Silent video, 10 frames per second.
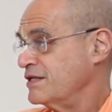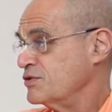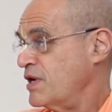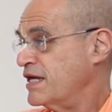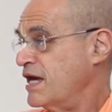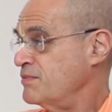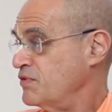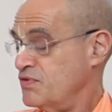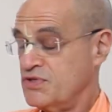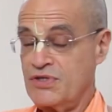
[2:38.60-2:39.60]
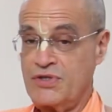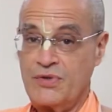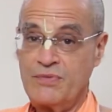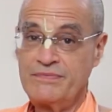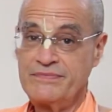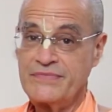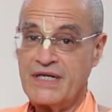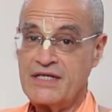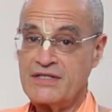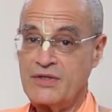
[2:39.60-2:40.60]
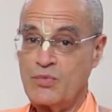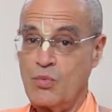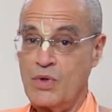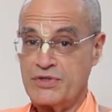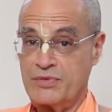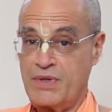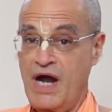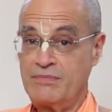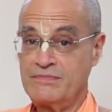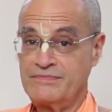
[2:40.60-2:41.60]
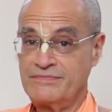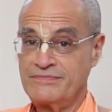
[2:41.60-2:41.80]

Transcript: So I came to visit you, and I said, what's the problem?